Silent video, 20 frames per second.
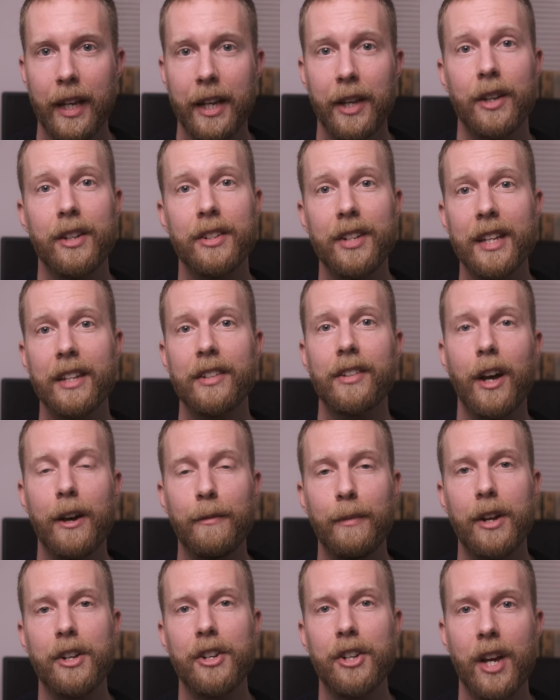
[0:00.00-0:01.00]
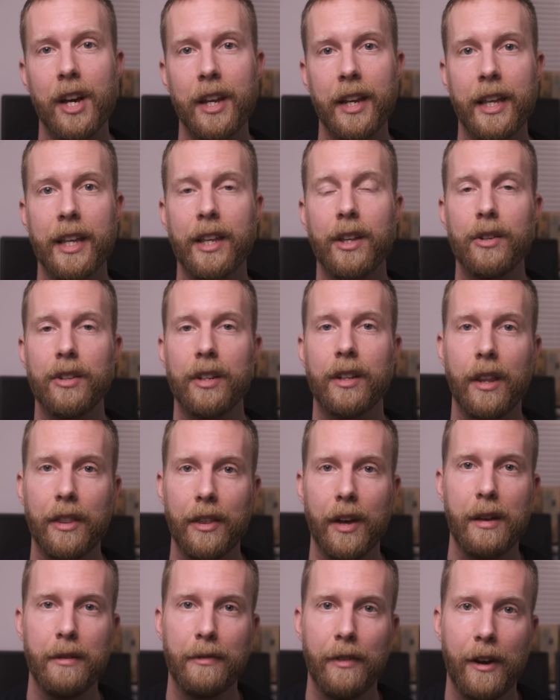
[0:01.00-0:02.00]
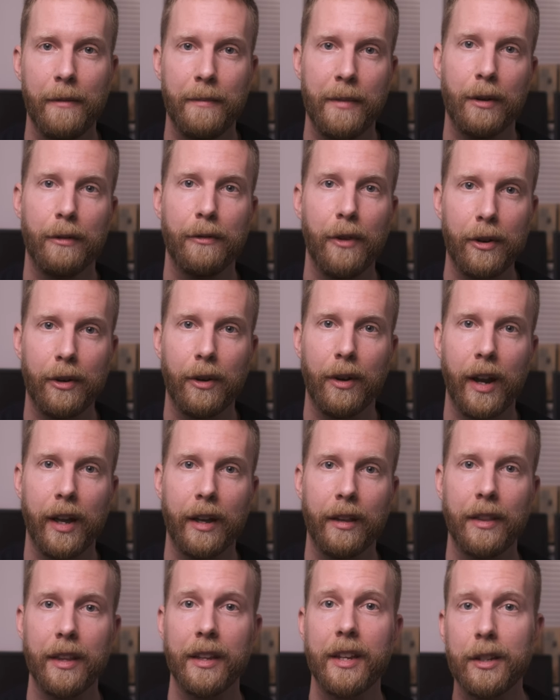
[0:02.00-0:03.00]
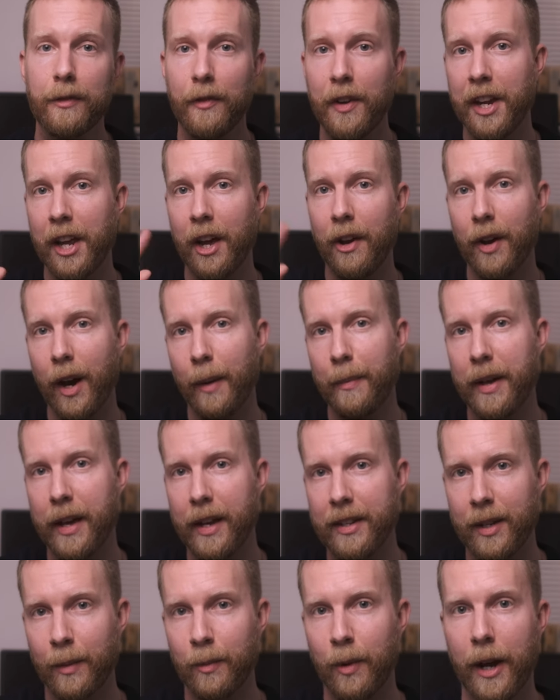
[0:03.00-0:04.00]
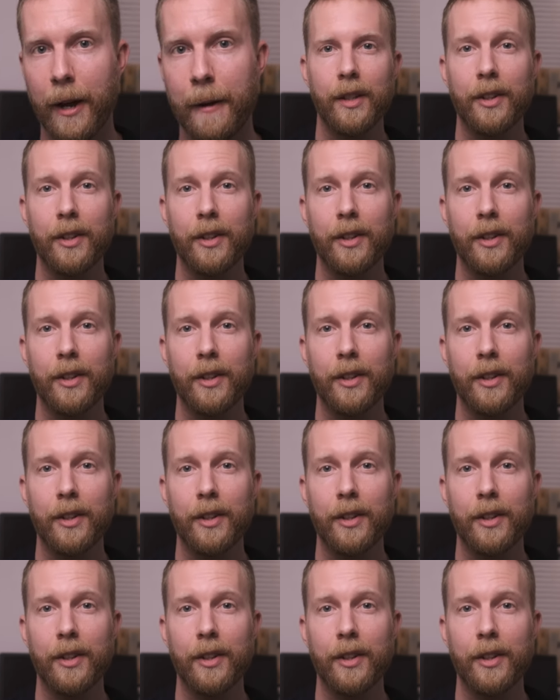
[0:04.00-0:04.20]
And you can see the start of my journey using the 35mm focal length in this video up here somewhere.